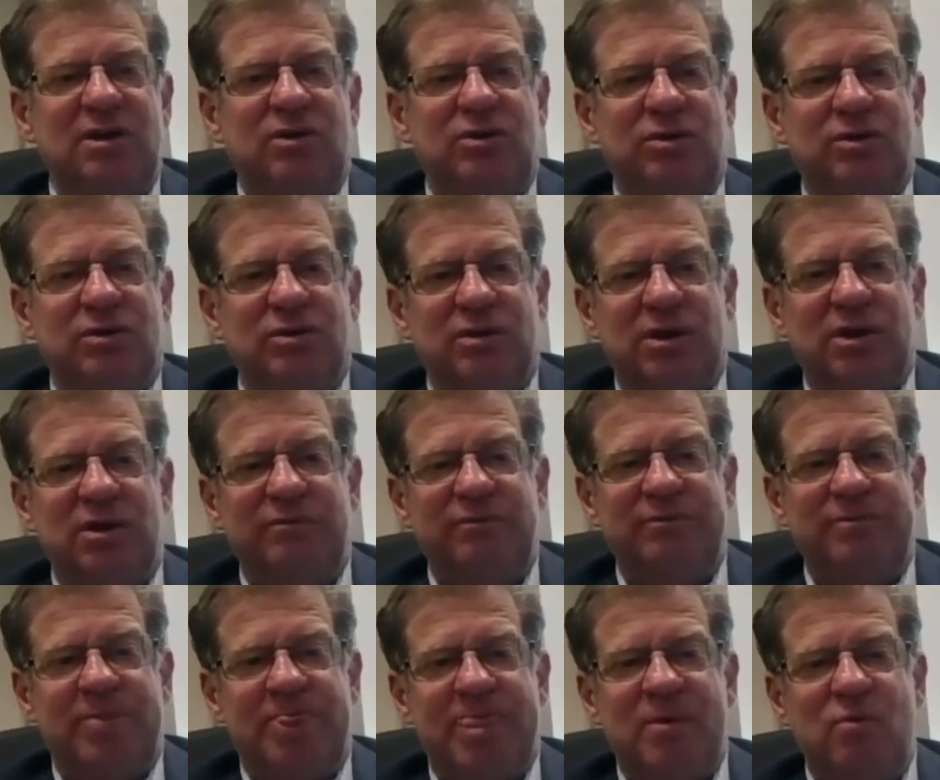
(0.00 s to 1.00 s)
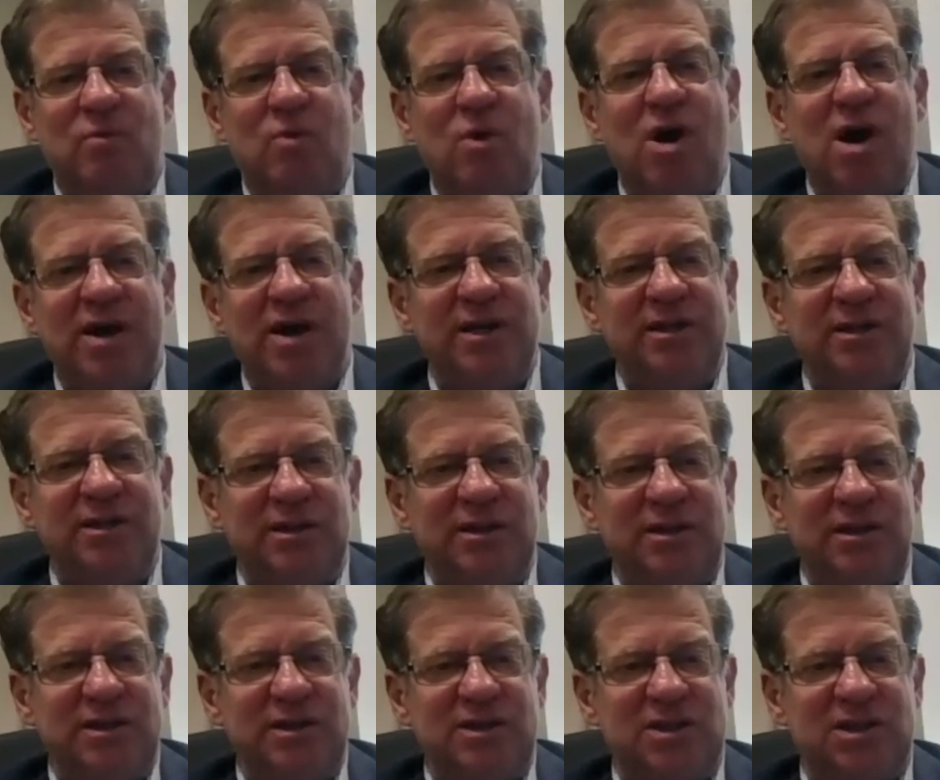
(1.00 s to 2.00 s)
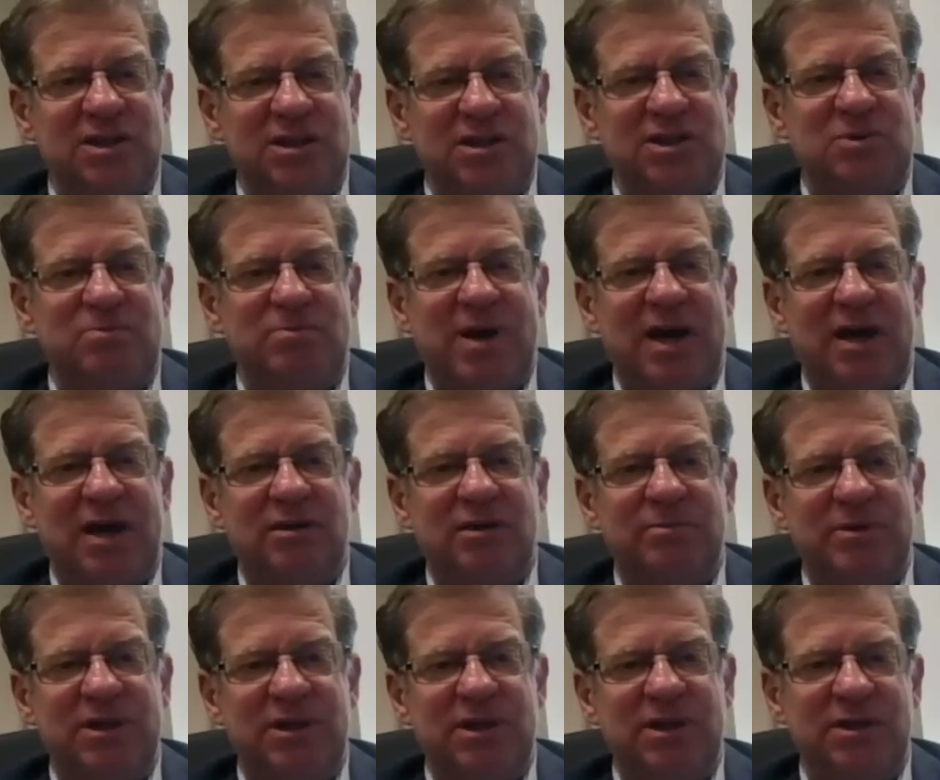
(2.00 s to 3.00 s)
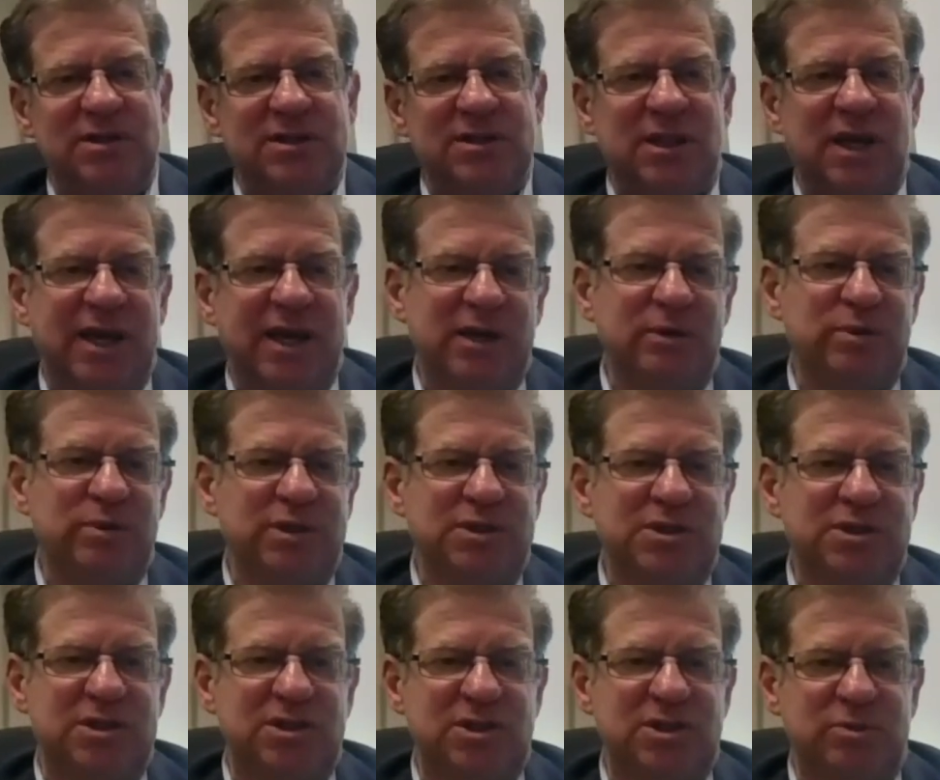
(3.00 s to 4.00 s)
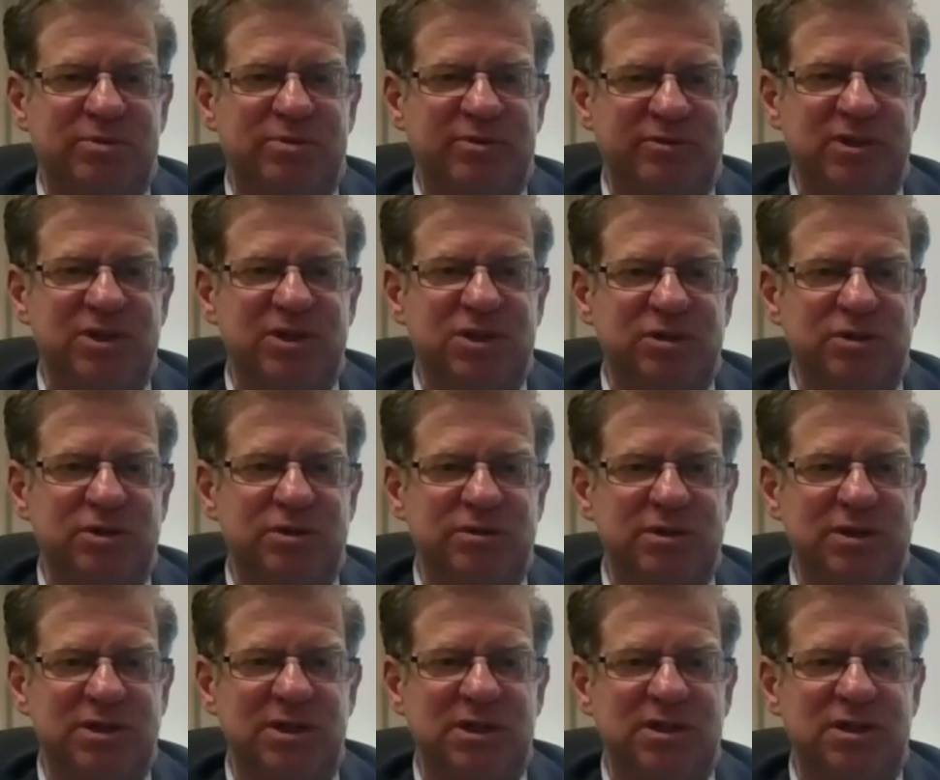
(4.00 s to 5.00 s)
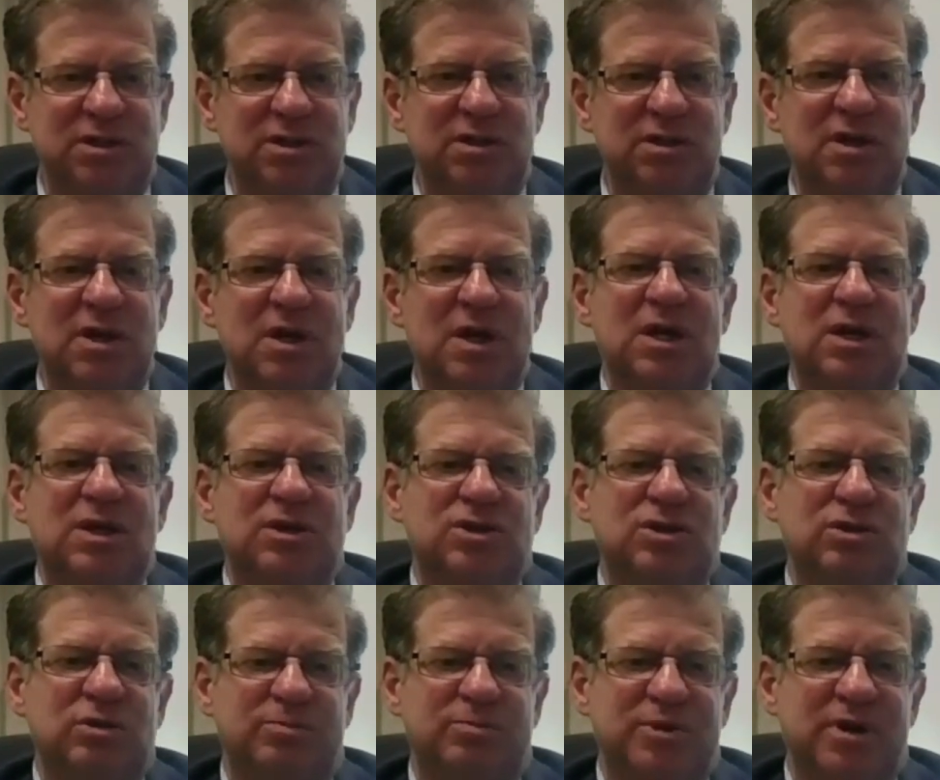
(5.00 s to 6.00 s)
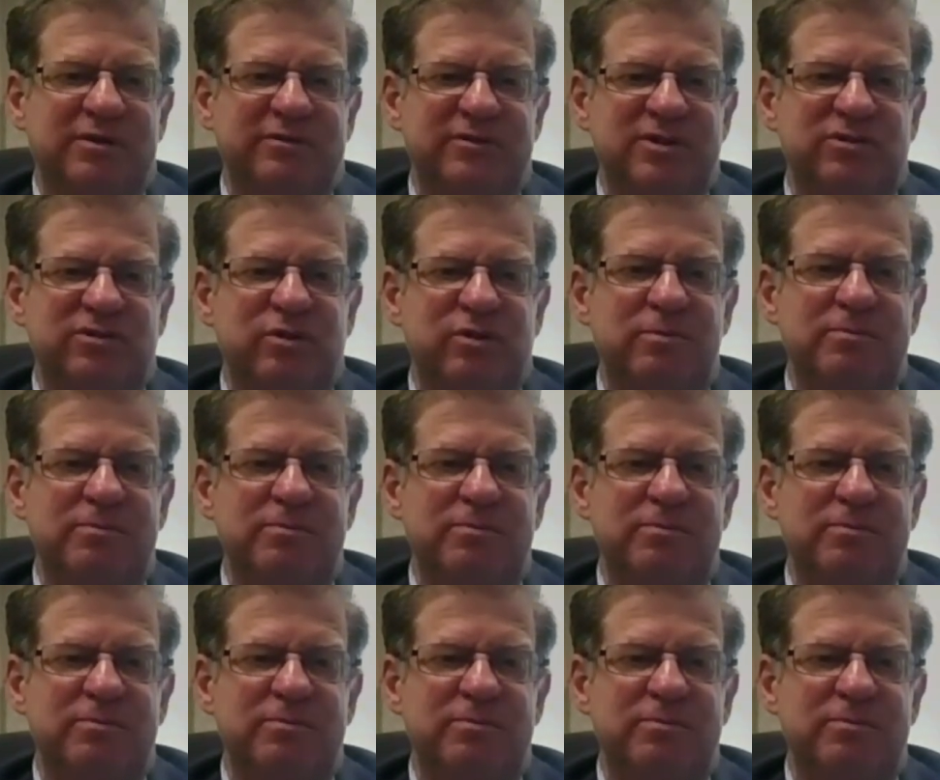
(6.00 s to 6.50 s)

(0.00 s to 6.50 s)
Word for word: or um, walk into this, this battle because language is a provincial jurisdiction. So the province of